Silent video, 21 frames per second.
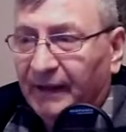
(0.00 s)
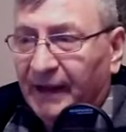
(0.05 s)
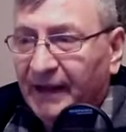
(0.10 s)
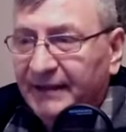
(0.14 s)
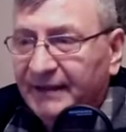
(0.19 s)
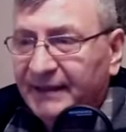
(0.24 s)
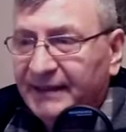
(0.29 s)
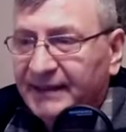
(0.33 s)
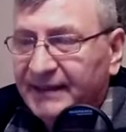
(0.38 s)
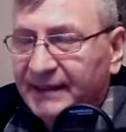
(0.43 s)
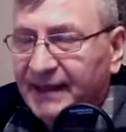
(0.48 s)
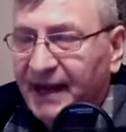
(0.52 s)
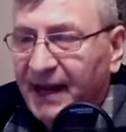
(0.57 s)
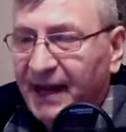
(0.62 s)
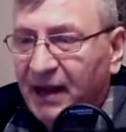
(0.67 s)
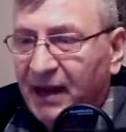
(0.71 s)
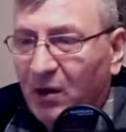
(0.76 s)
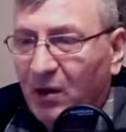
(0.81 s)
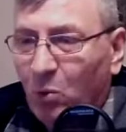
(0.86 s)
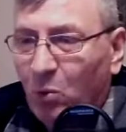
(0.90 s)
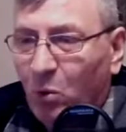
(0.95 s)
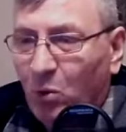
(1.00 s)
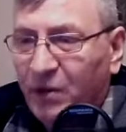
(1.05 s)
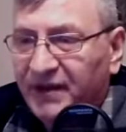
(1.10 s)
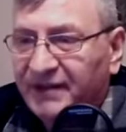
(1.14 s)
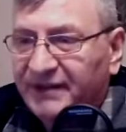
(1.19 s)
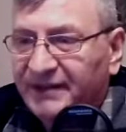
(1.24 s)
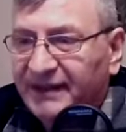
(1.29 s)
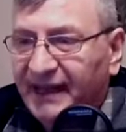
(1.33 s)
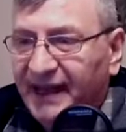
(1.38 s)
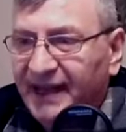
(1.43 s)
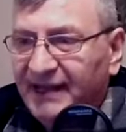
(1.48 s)
let us say, we
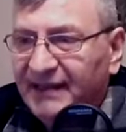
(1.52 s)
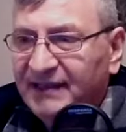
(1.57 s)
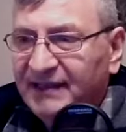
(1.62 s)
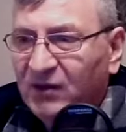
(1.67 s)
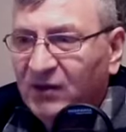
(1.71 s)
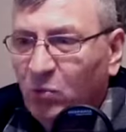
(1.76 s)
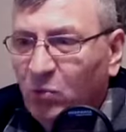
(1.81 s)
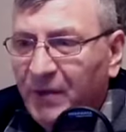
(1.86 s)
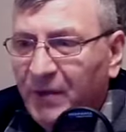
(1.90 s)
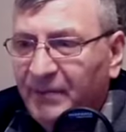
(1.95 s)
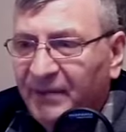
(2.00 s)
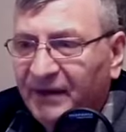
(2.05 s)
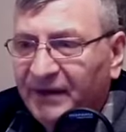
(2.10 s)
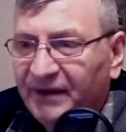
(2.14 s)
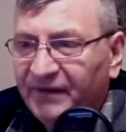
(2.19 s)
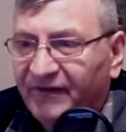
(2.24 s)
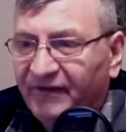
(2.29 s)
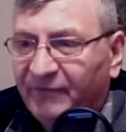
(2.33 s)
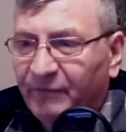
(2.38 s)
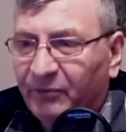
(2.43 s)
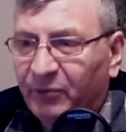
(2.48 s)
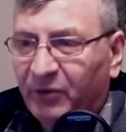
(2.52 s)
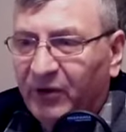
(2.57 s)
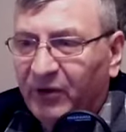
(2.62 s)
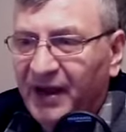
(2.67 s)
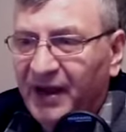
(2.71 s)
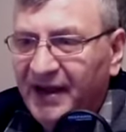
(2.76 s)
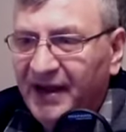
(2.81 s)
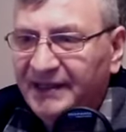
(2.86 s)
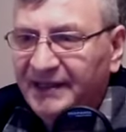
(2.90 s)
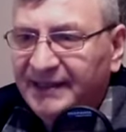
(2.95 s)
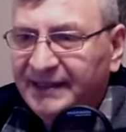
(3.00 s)
take the weapon of
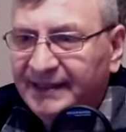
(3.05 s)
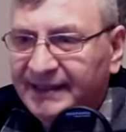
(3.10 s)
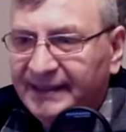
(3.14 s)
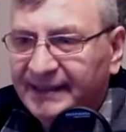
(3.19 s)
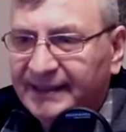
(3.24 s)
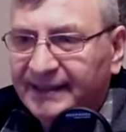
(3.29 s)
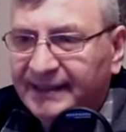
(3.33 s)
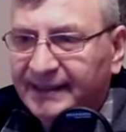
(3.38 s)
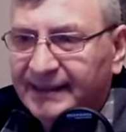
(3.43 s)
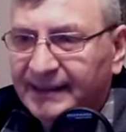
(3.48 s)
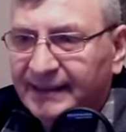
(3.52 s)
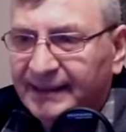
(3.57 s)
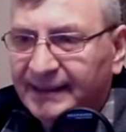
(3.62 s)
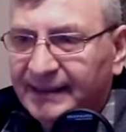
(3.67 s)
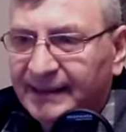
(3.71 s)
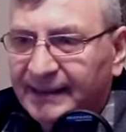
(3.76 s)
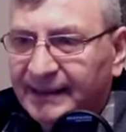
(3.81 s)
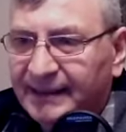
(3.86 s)
praise